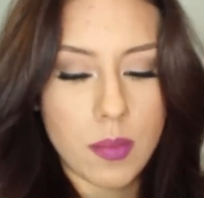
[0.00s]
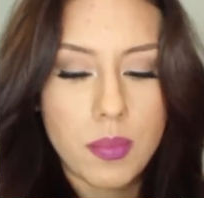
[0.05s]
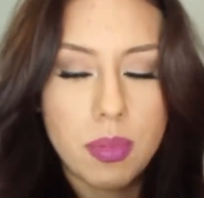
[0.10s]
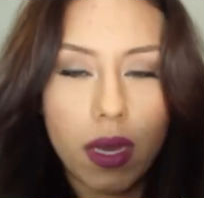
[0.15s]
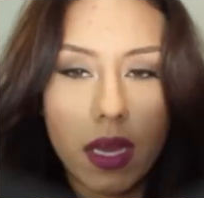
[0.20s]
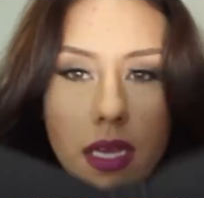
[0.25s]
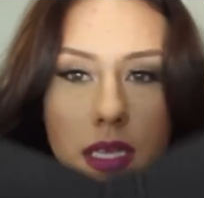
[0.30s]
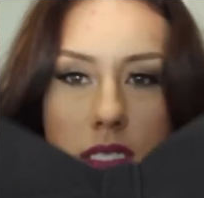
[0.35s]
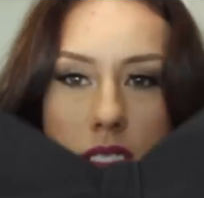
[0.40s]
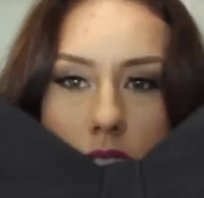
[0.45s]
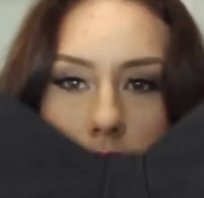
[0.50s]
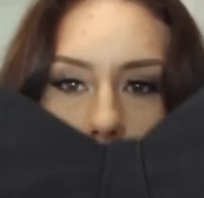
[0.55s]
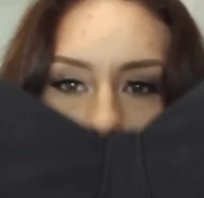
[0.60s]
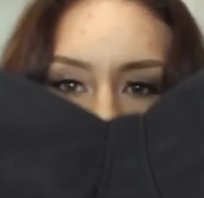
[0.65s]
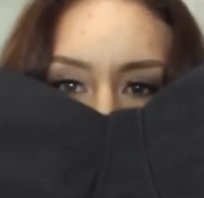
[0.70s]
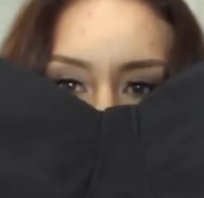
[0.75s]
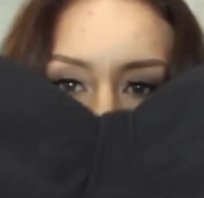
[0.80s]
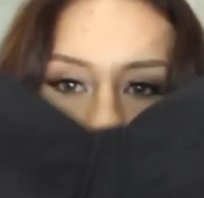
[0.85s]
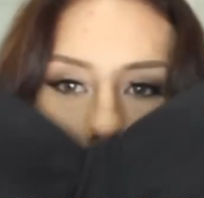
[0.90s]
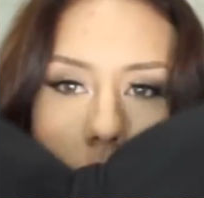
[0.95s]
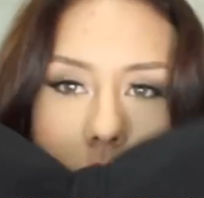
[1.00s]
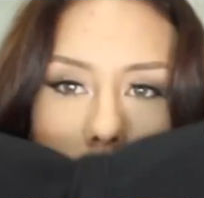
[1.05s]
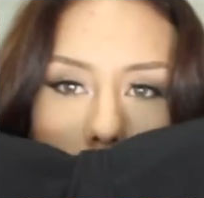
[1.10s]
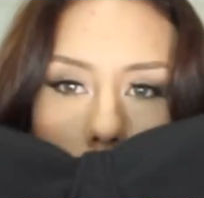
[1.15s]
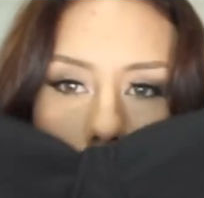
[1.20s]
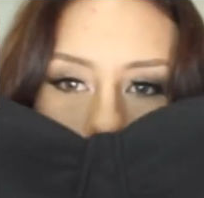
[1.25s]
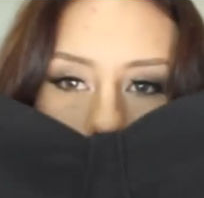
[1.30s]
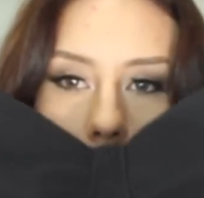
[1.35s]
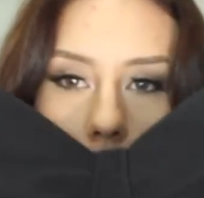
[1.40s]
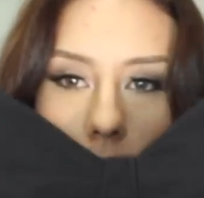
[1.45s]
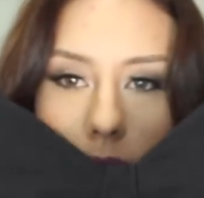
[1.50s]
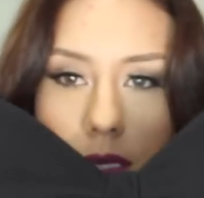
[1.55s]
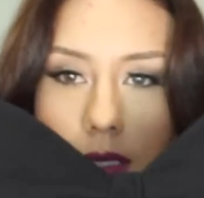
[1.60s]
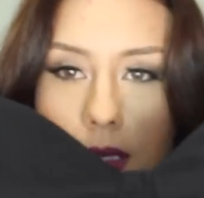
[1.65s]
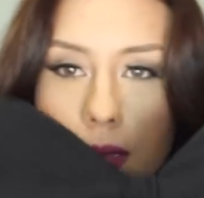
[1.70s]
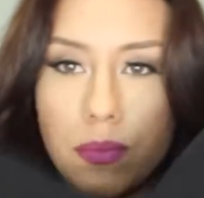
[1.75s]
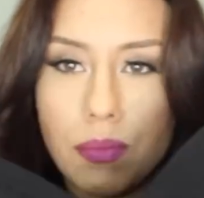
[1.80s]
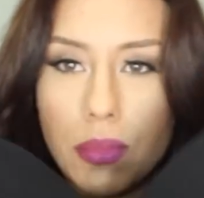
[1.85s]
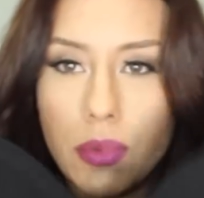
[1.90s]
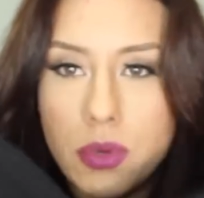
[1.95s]
but it's just a crop top black
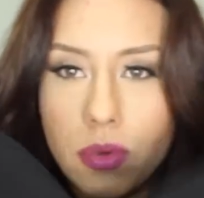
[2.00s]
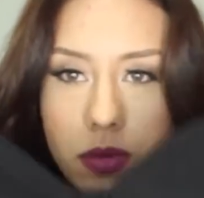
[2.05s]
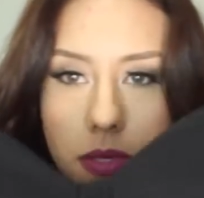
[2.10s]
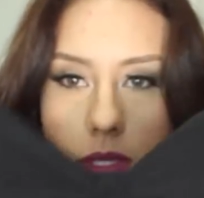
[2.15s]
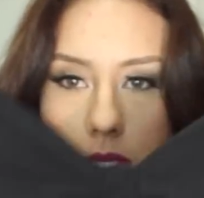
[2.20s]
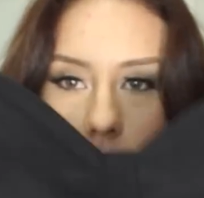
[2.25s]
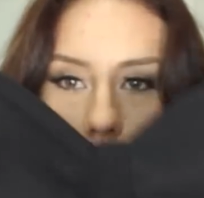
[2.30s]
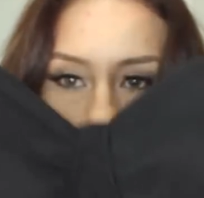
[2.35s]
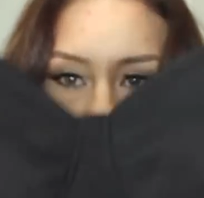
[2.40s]
simple it's